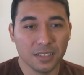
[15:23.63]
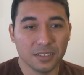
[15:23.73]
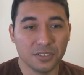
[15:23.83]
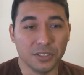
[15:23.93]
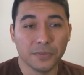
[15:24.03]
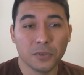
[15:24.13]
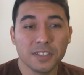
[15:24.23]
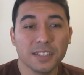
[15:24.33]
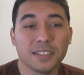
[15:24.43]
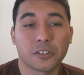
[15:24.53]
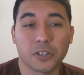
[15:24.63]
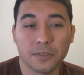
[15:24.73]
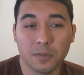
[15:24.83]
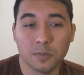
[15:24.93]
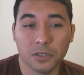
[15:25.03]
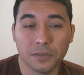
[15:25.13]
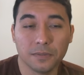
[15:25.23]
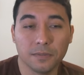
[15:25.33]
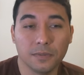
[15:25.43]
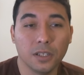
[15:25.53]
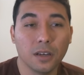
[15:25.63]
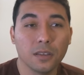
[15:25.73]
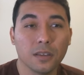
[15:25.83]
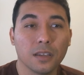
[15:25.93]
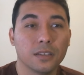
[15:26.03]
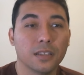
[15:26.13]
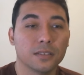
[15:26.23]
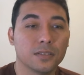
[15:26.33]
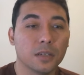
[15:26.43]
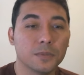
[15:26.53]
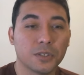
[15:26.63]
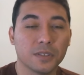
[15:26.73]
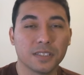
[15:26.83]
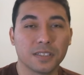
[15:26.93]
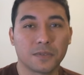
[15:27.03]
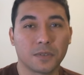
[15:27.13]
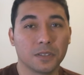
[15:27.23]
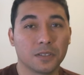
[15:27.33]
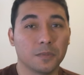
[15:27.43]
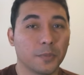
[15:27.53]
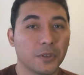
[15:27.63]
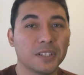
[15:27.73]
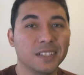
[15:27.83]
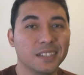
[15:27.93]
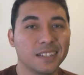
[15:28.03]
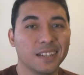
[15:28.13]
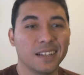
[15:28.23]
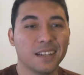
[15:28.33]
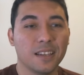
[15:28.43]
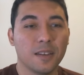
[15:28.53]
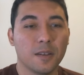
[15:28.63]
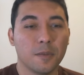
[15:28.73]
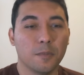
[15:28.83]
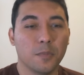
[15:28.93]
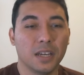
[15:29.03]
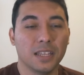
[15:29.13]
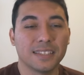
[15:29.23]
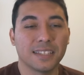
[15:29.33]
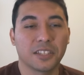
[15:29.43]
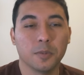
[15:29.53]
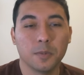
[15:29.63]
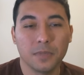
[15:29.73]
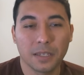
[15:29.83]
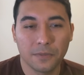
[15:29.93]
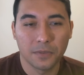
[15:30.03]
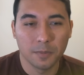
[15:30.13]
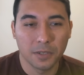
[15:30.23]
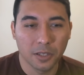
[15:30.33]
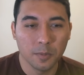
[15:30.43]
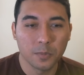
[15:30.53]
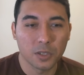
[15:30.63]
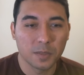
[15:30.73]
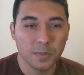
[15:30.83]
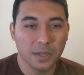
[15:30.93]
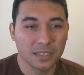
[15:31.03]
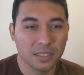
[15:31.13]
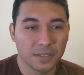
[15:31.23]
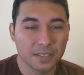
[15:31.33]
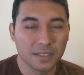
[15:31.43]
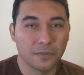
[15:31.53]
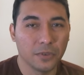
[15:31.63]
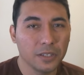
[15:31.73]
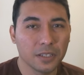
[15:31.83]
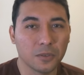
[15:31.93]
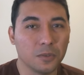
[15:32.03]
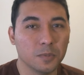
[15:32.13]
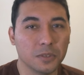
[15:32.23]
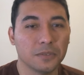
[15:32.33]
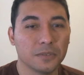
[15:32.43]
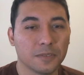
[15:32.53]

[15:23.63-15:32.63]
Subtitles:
G4 is an incredible move. Not the top choices from the computer, but as a human, like from a human perspective, it's a very cool move.